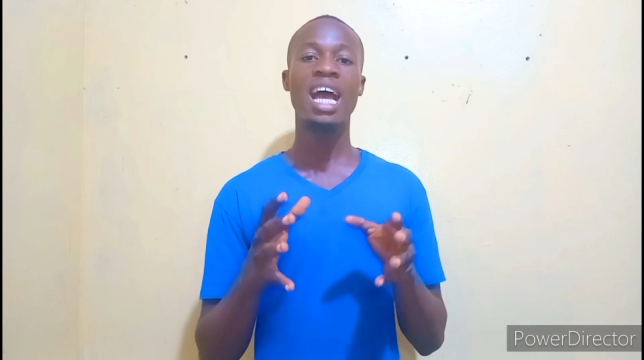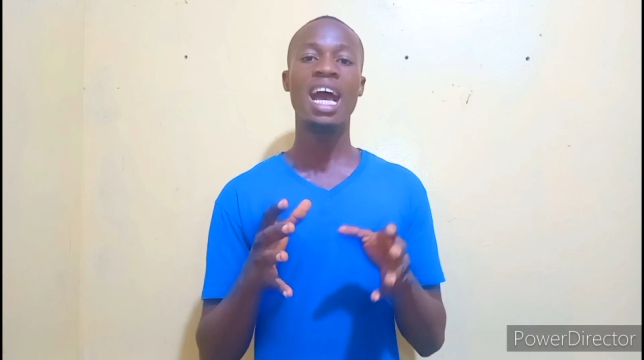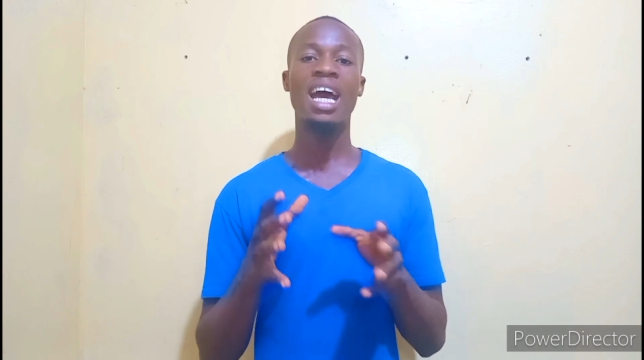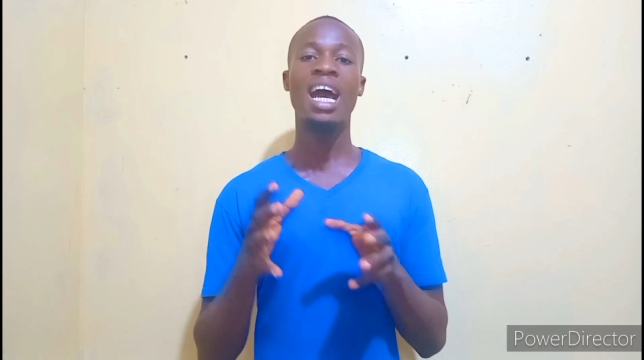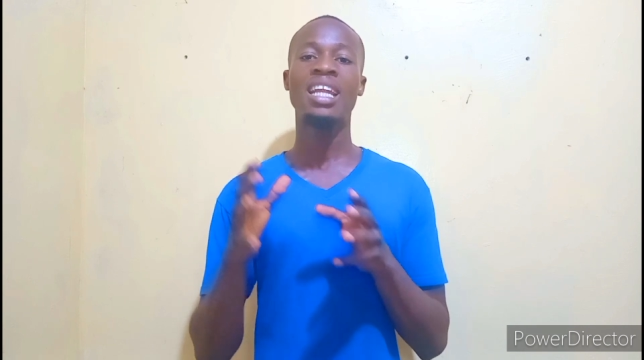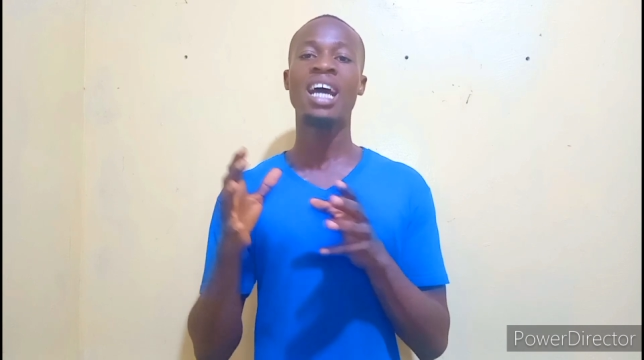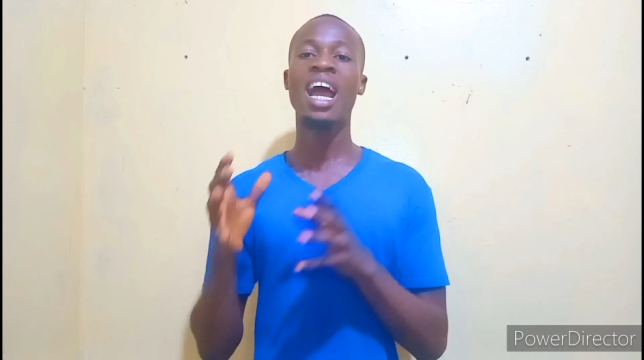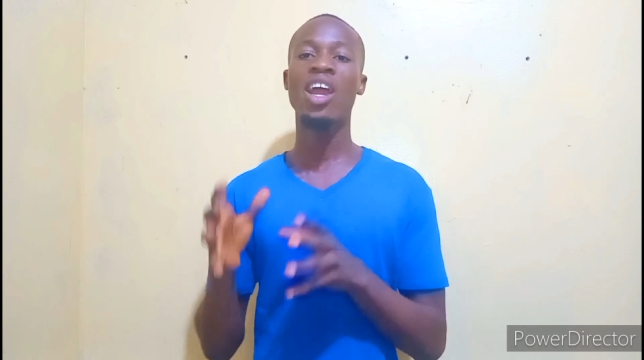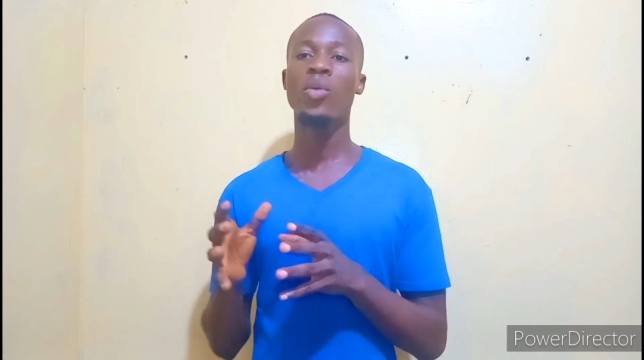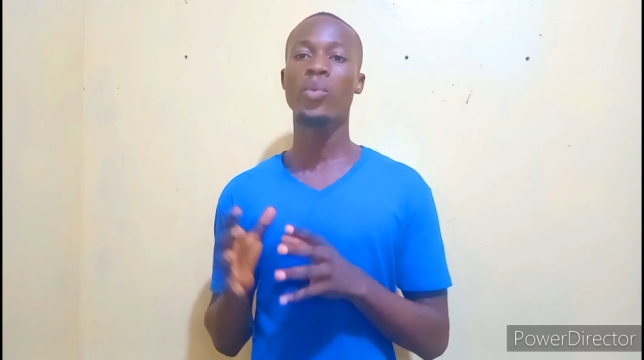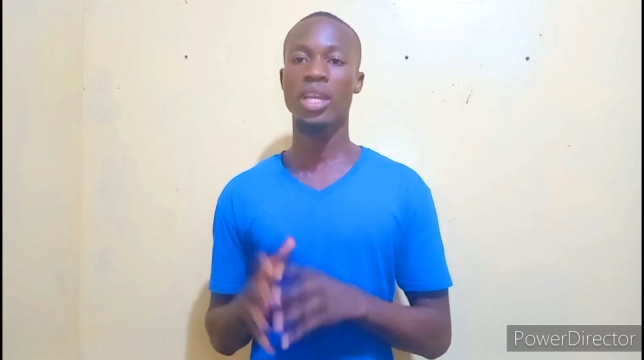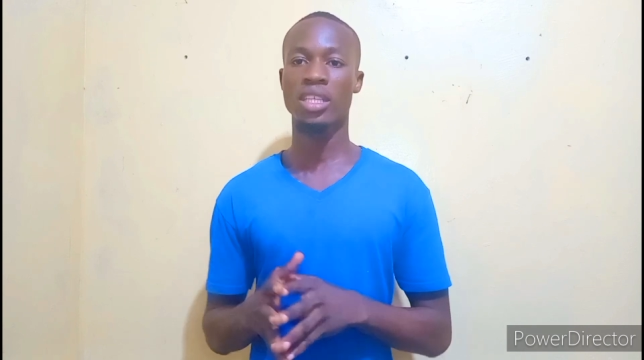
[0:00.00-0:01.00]
are at
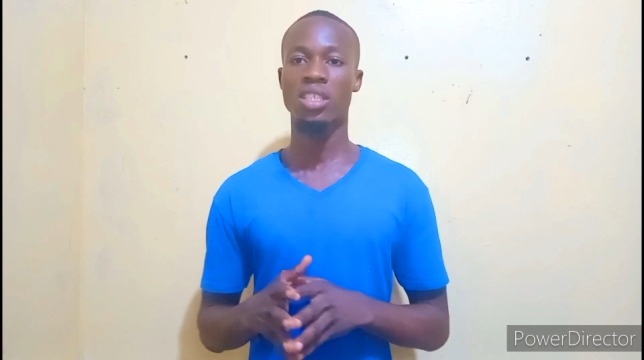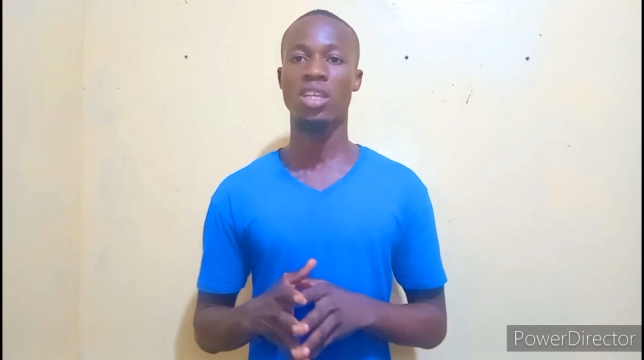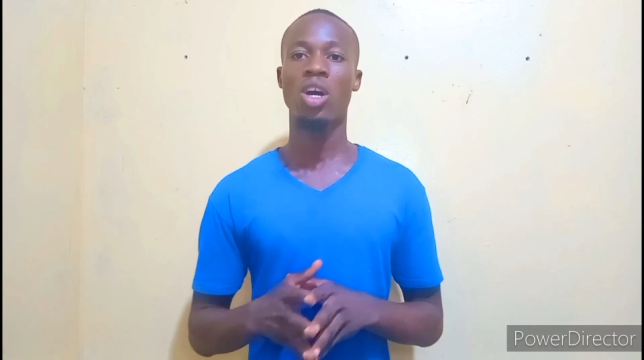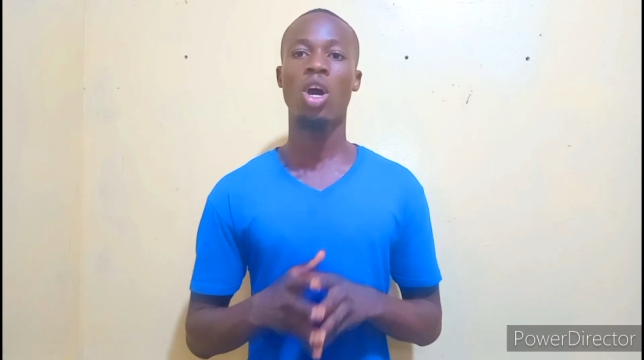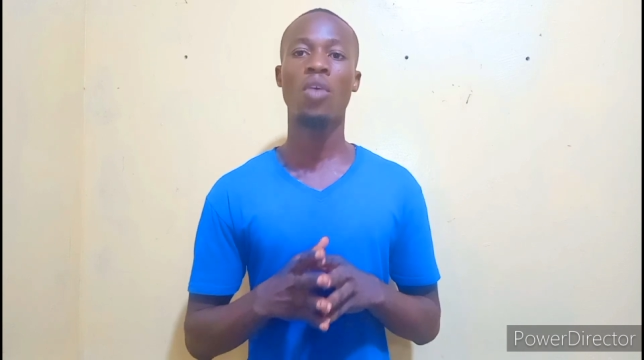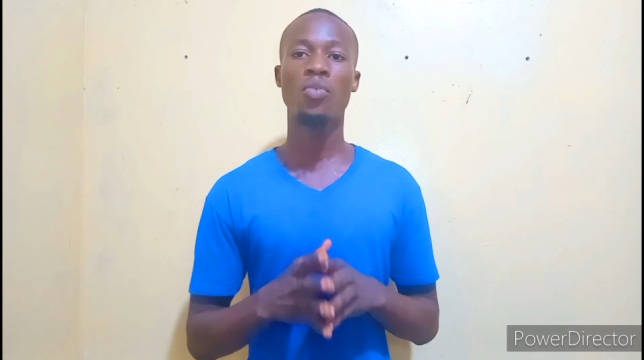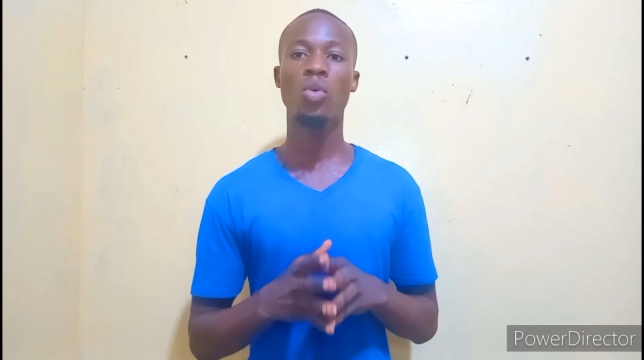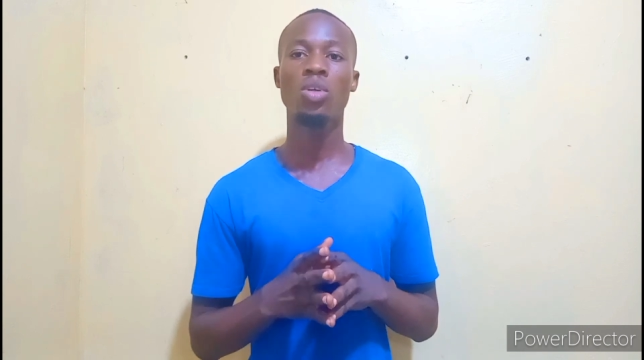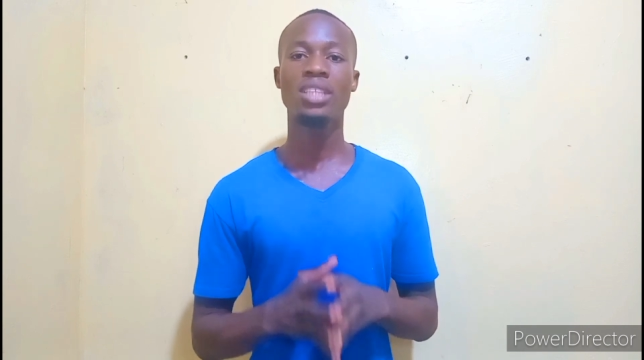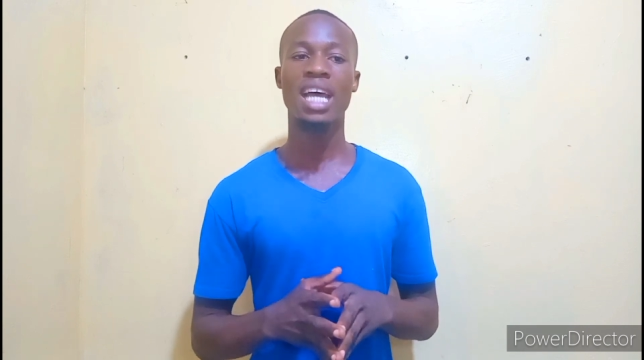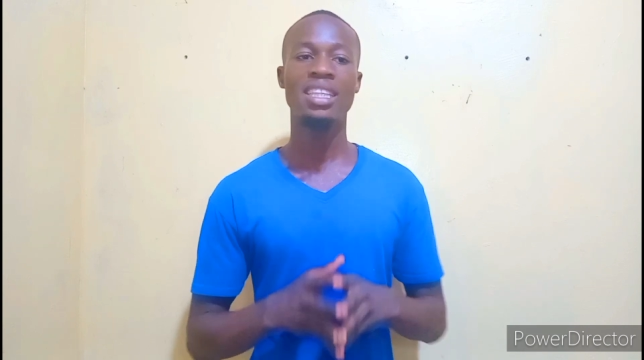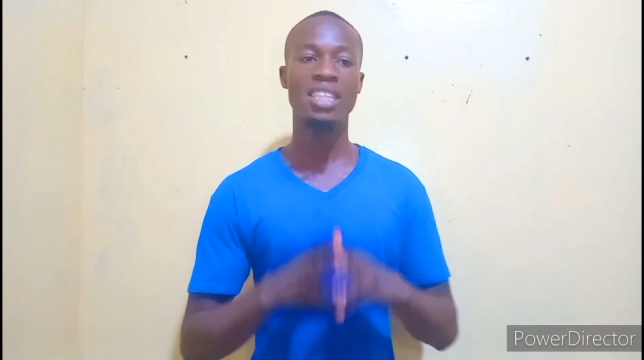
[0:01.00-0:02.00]
higher risk of
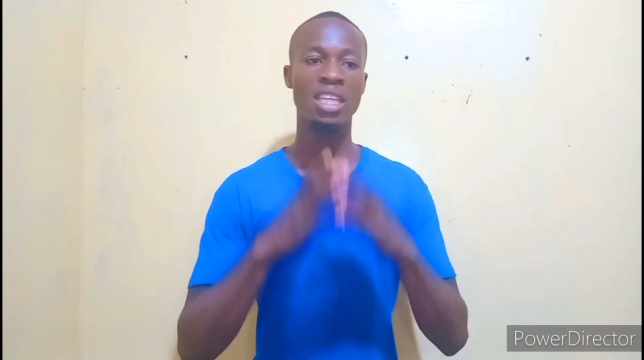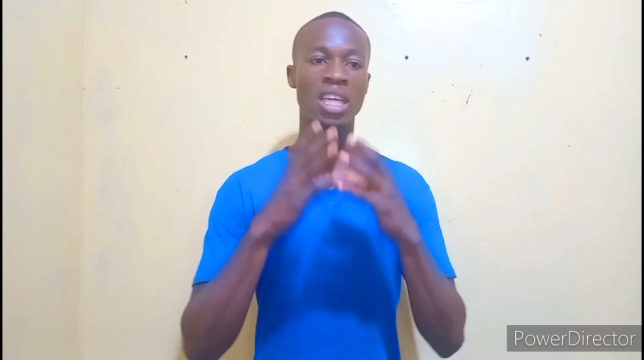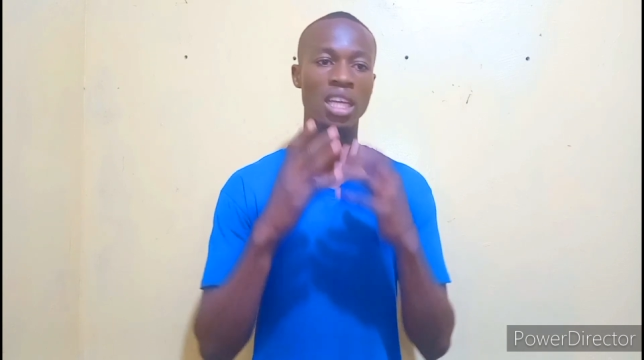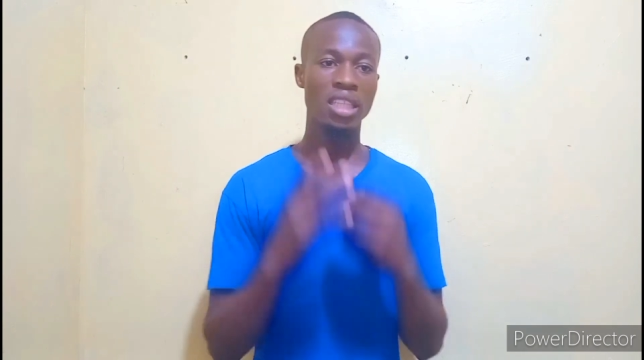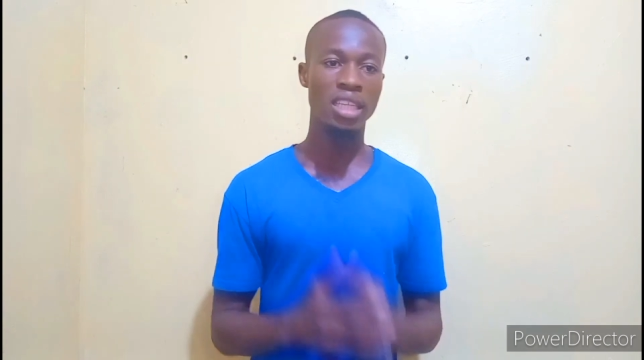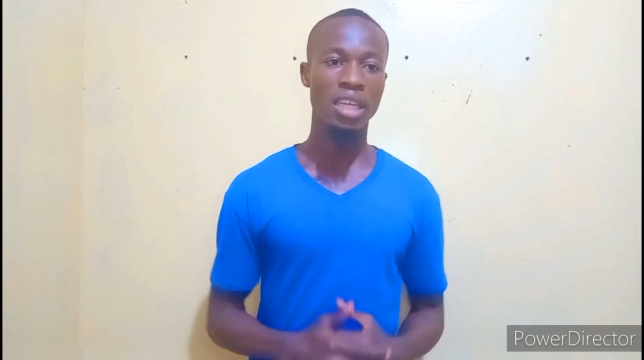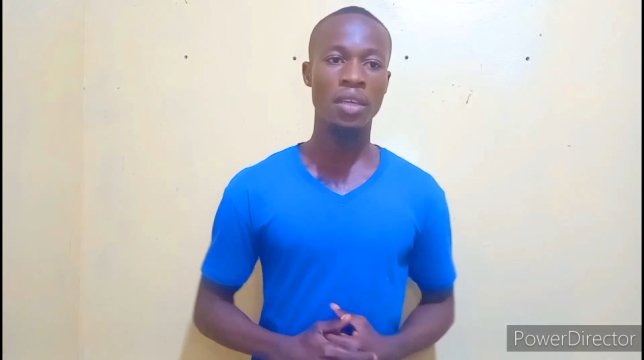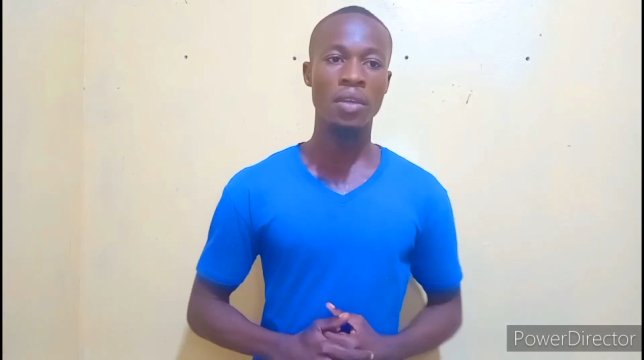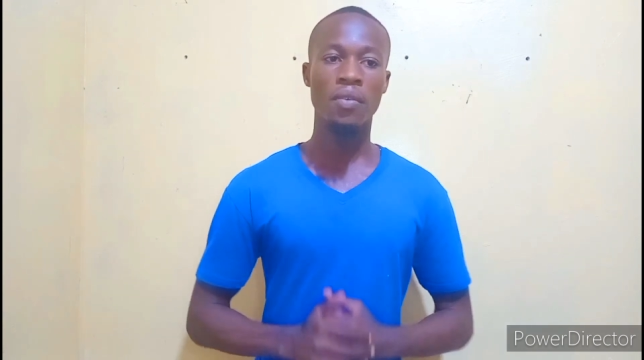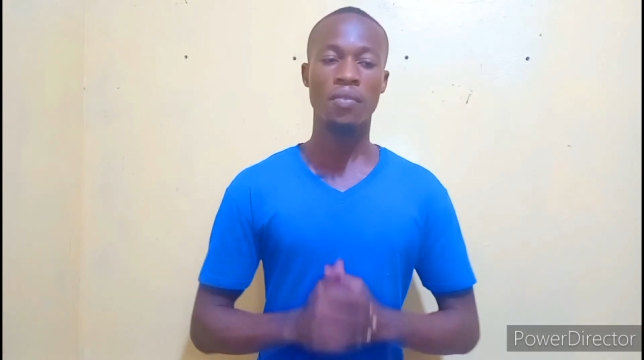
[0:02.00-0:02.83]
contacting the